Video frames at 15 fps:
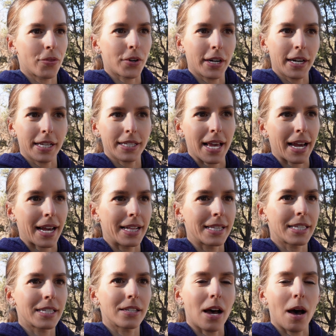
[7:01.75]
30
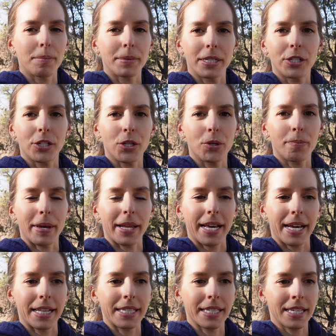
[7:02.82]
seconds up to 2
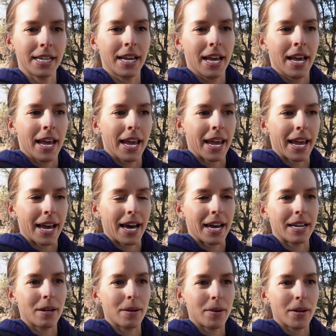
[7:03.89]
minutes.
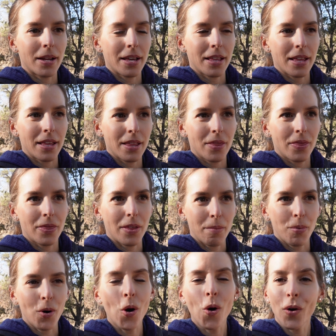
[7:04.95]
And the
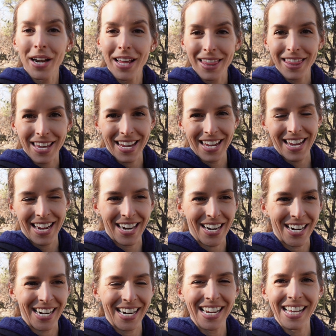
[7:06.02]
important thing
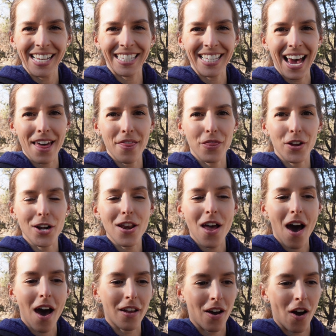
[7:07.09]
here is that they're
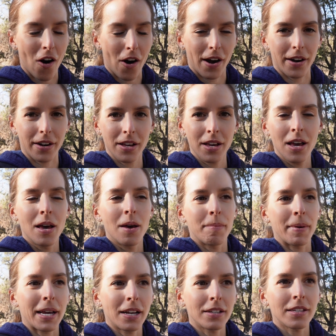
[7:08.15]
not hard.
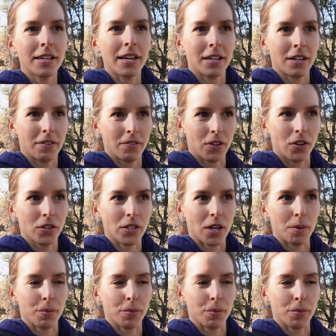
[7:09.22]
Because the intervals are